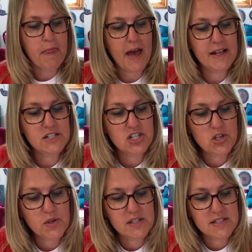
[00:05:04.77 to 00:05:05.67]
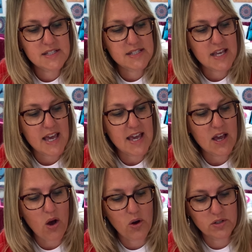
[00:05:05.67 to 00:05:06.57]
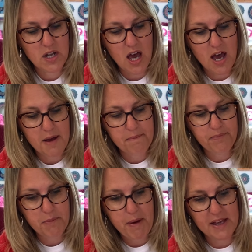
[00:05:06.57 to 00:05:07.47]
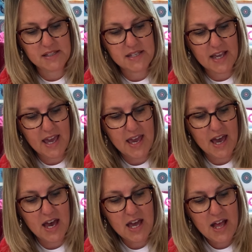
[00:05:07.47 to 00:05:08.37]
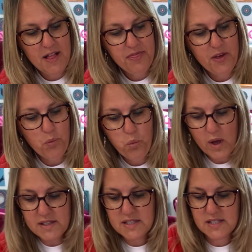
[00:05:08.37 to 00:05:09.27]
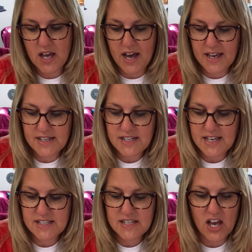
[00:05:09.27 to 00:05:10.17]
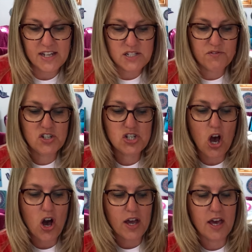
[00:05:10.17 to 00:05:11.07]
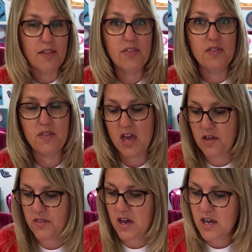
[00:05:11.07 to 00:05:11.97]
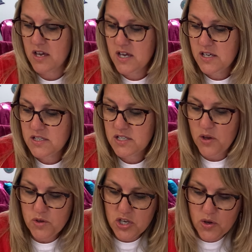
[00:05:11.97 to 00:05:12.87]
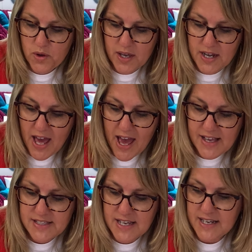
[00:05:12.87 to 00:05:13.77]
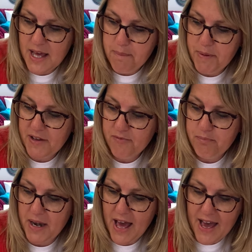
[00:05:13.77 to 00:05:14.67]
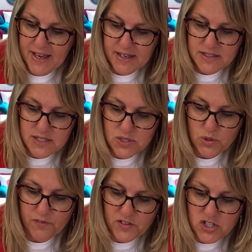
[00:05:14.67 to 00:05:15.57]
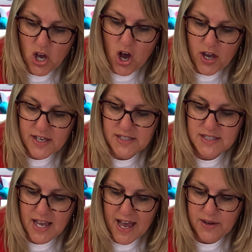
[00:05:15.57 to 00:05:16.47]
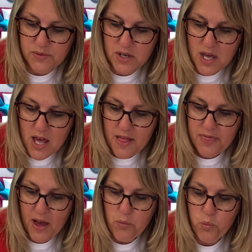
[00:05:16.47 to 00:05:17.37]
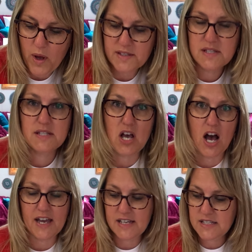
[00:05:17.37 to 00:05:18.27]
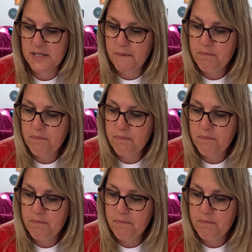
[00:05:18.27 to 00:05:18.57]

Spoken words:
and you can see on the painting here that one side is kind of darker than the other. So you can add in a bit of black to sort of darken down that one side.